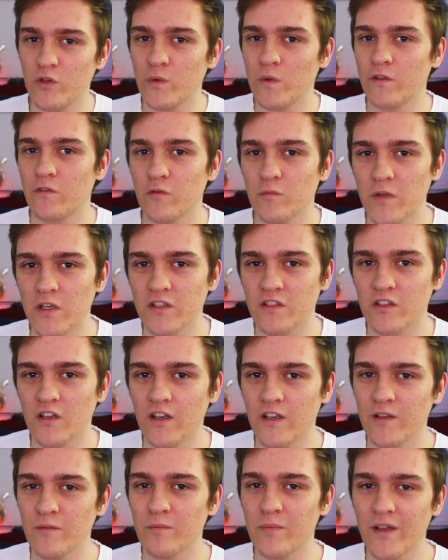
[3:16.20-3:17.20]
new information
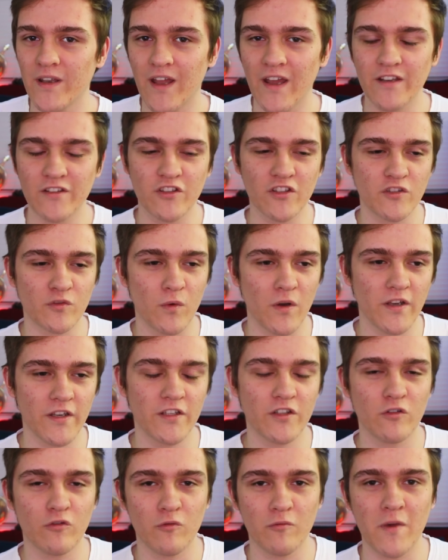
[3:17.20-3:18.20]
on it, but I just
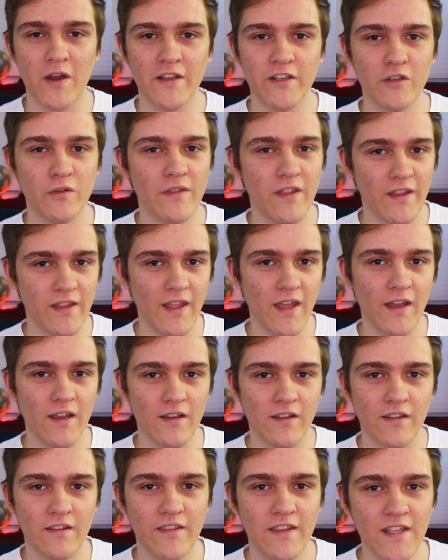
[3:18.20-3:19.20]
wanted to remind you that
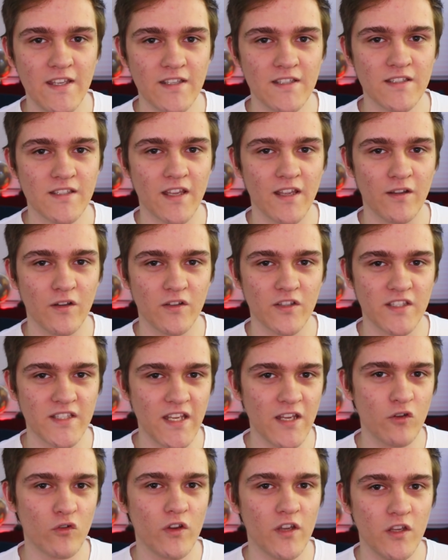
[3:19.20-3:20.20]
yeah, these
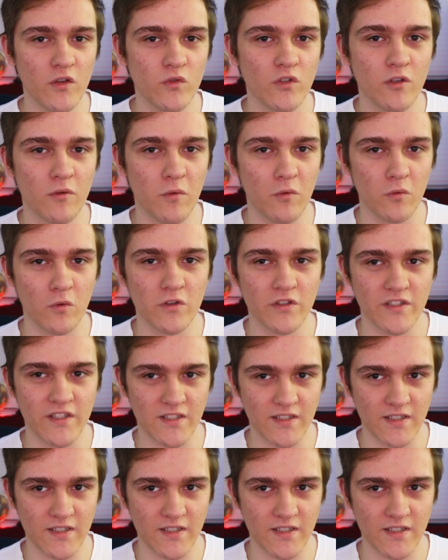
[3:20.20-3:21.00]
secret YouTube awards